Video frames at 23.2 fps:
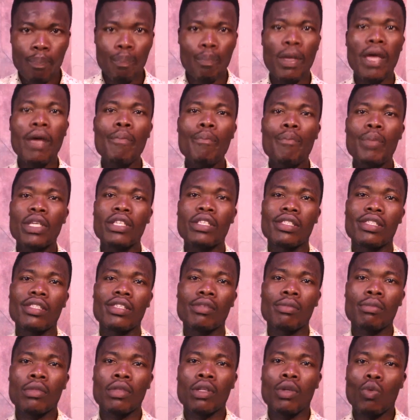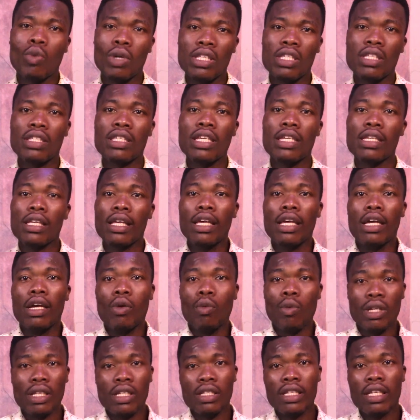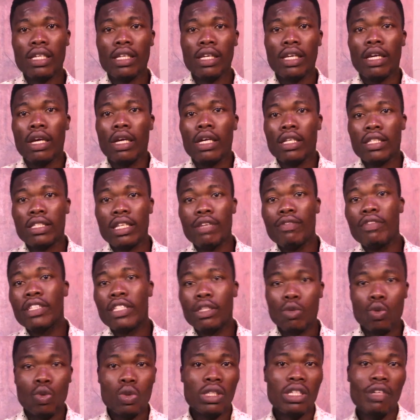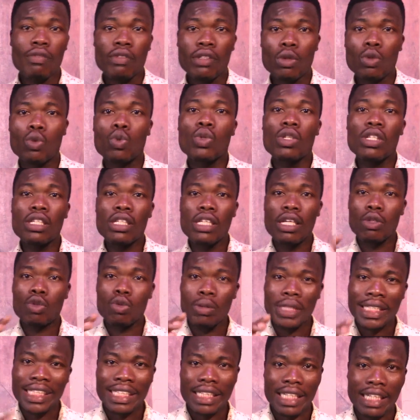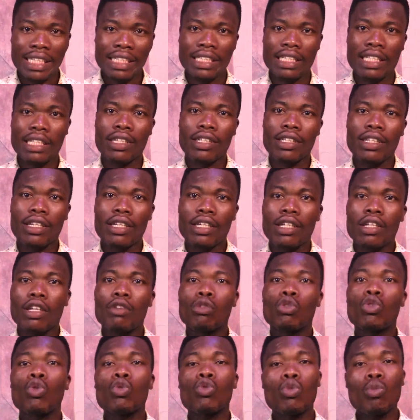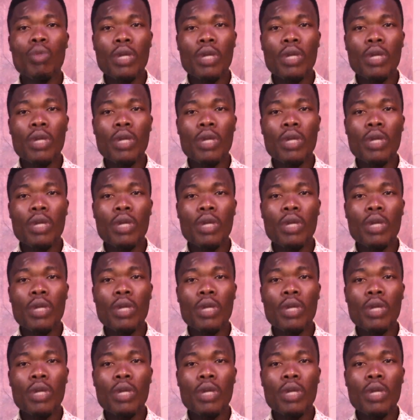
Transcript: MPs what is it what is it 72 ni na so to